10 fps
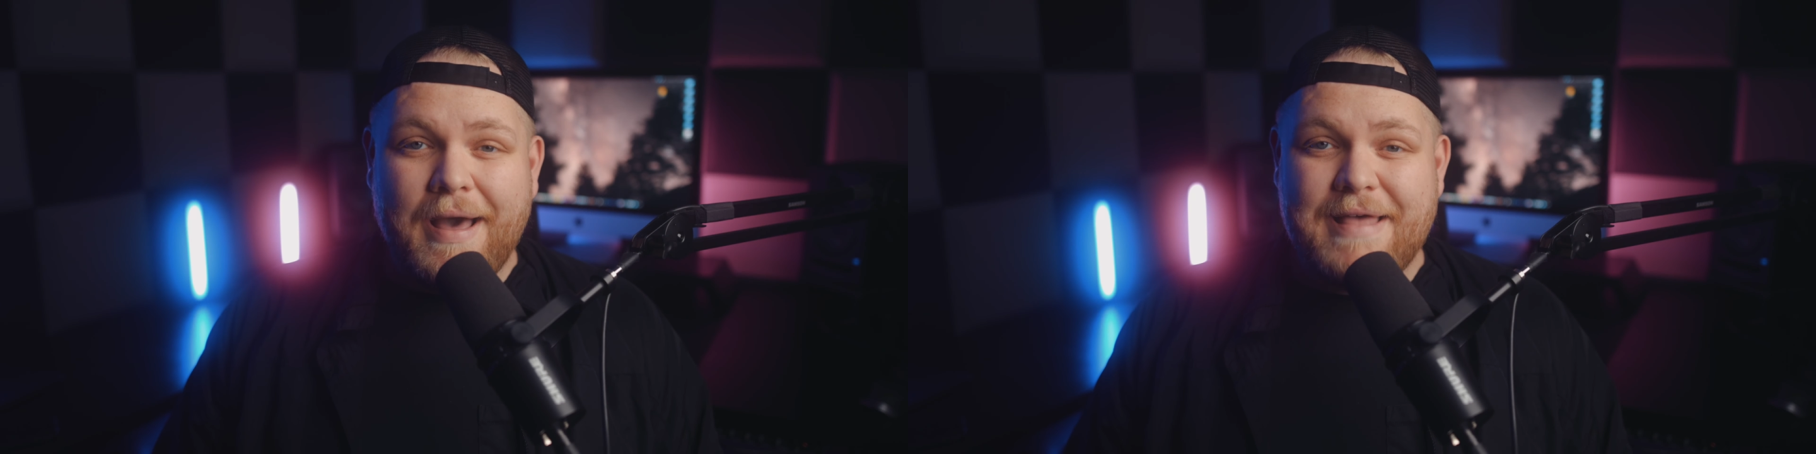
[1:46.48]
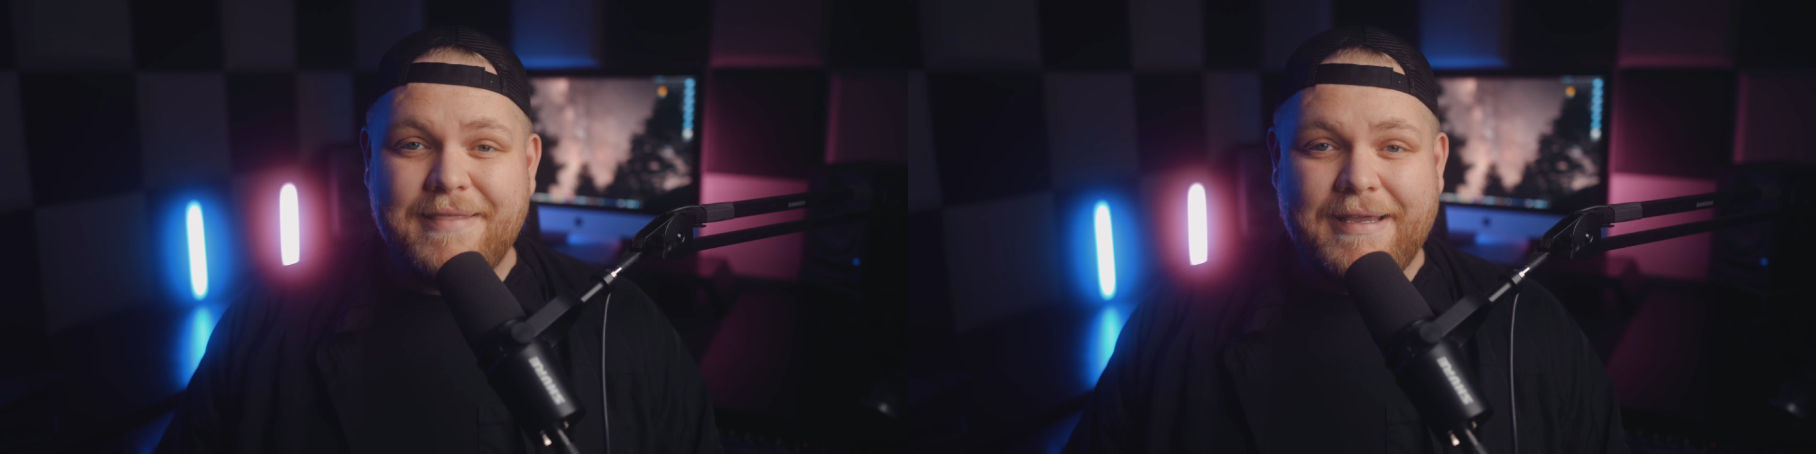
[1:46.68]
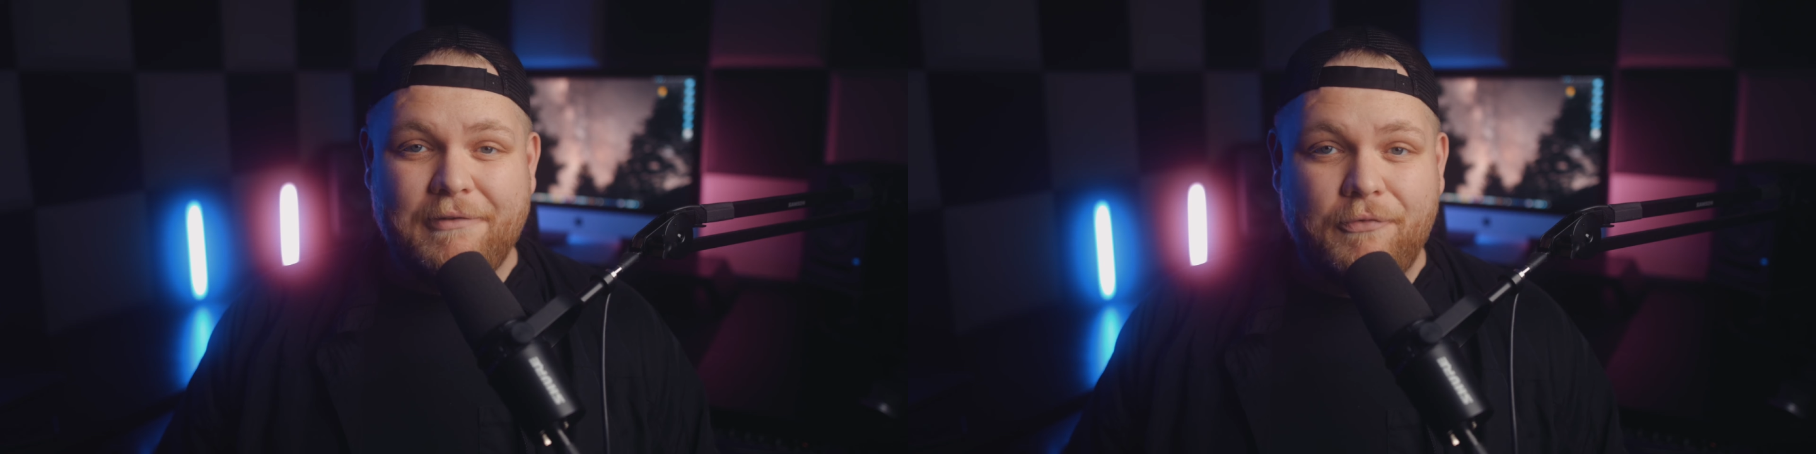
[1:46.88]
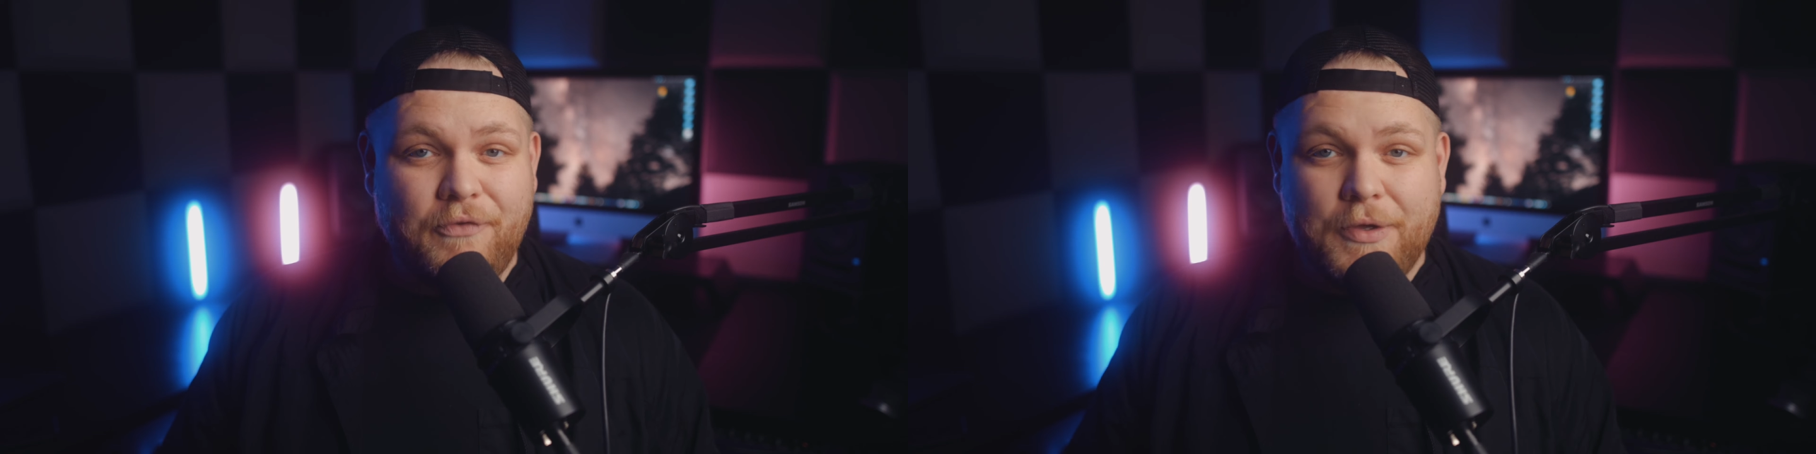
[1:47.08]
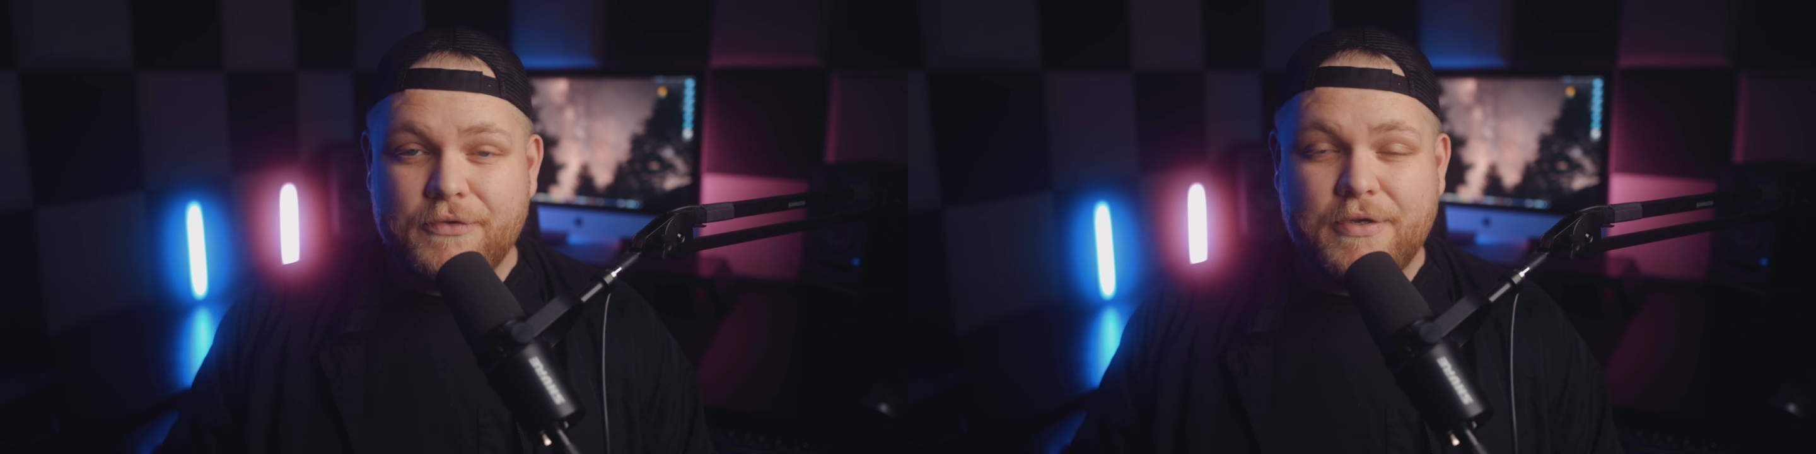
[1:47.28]
I think it
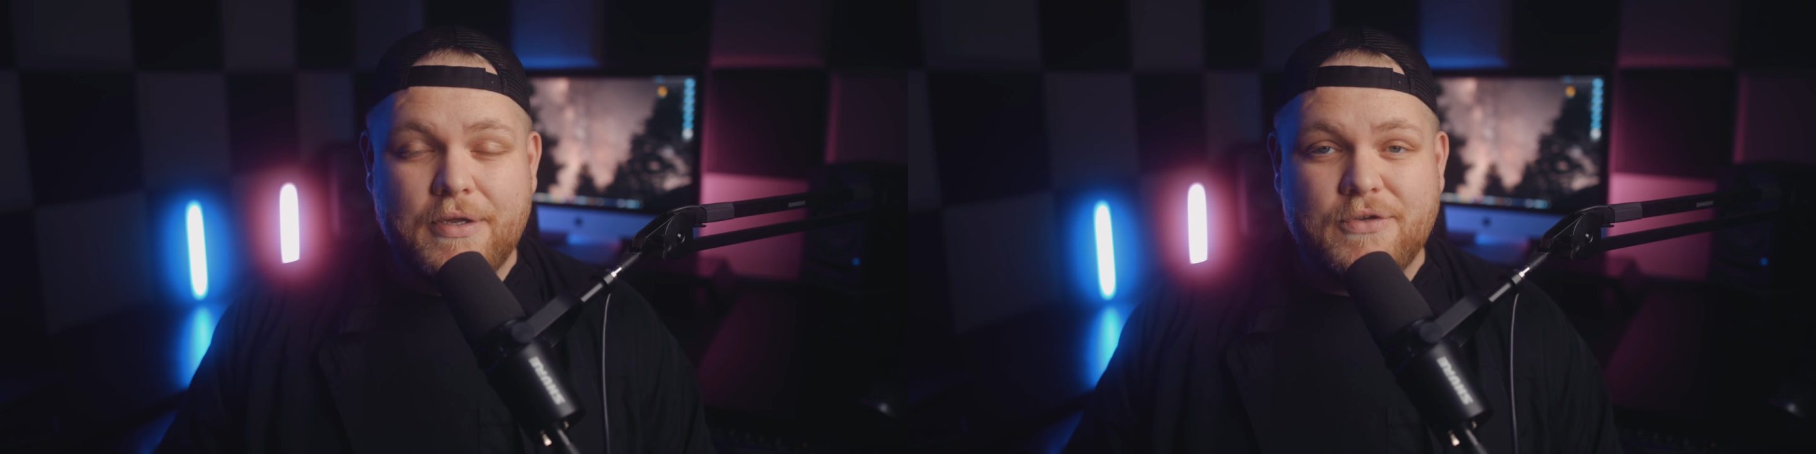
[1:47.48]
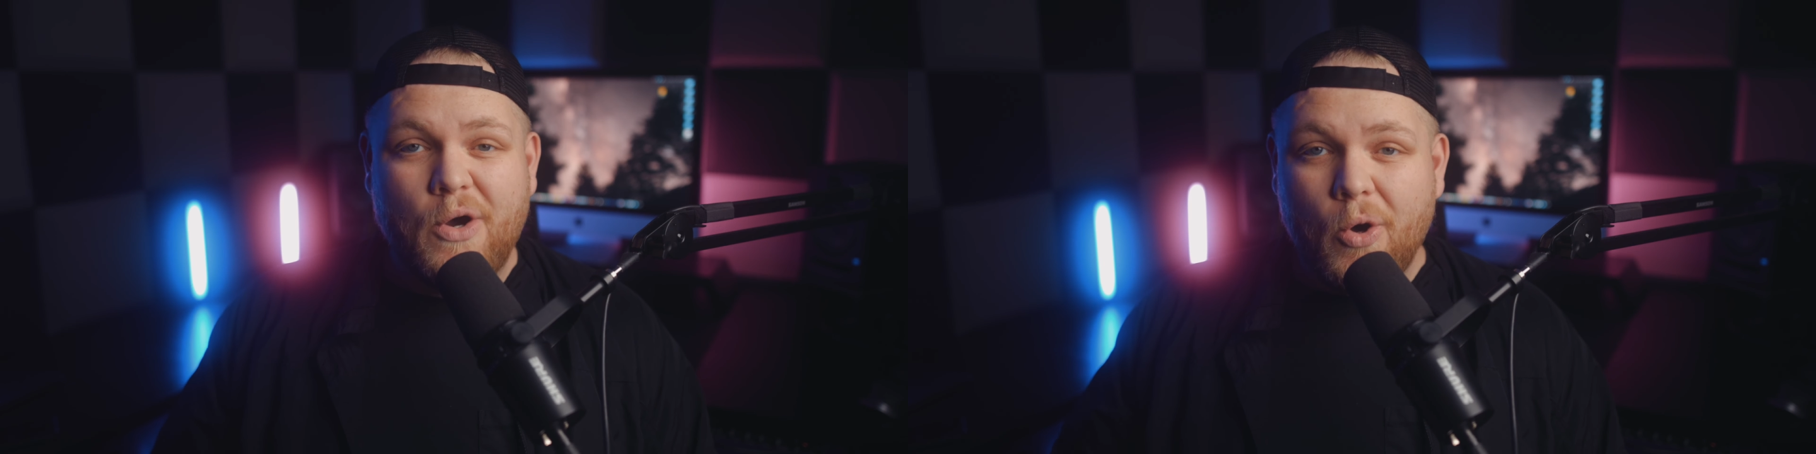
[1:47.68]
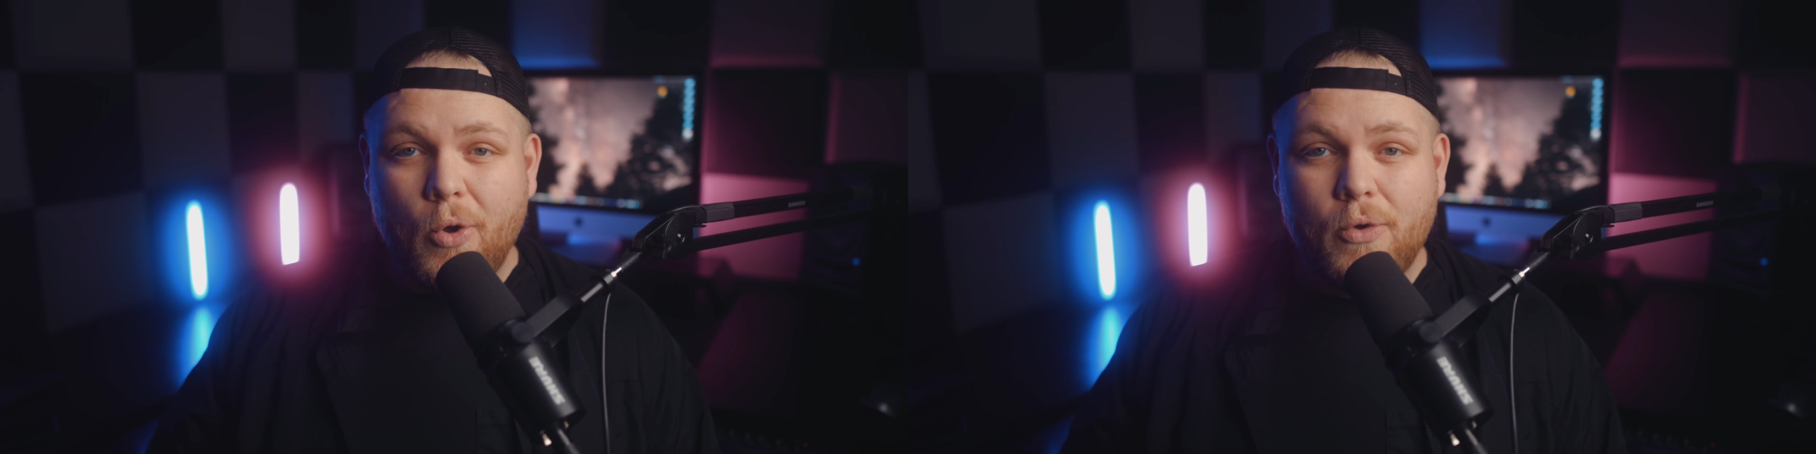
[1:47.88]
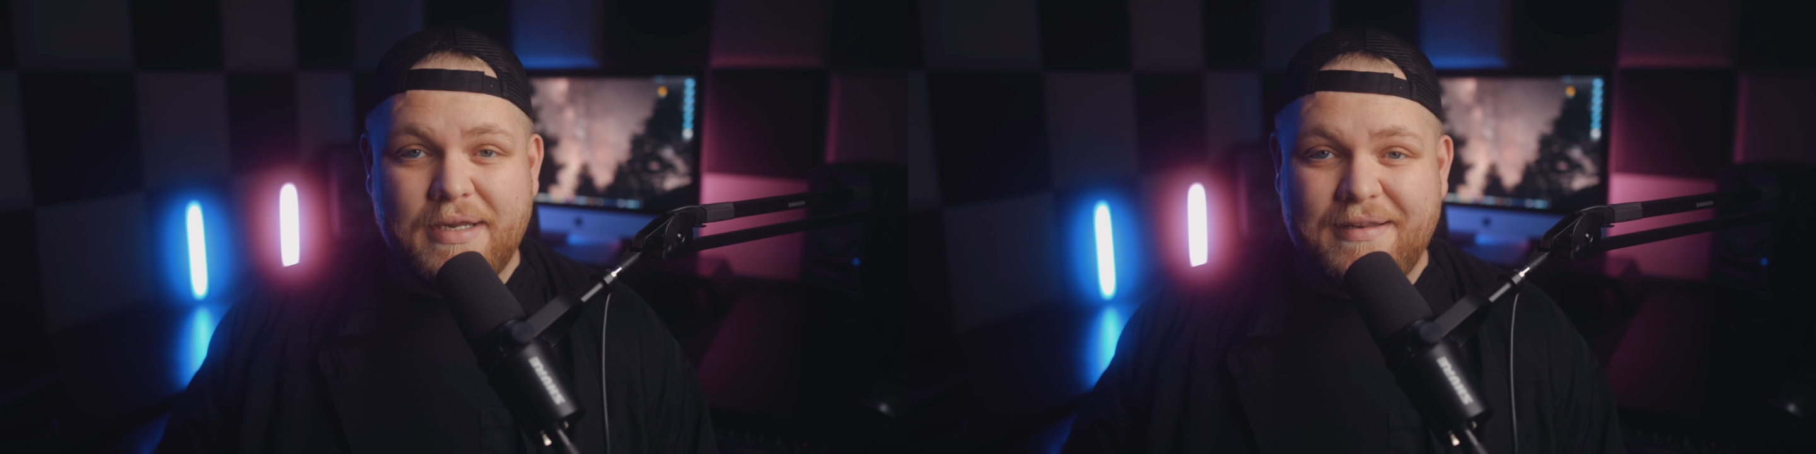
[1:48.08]
feels good to hold.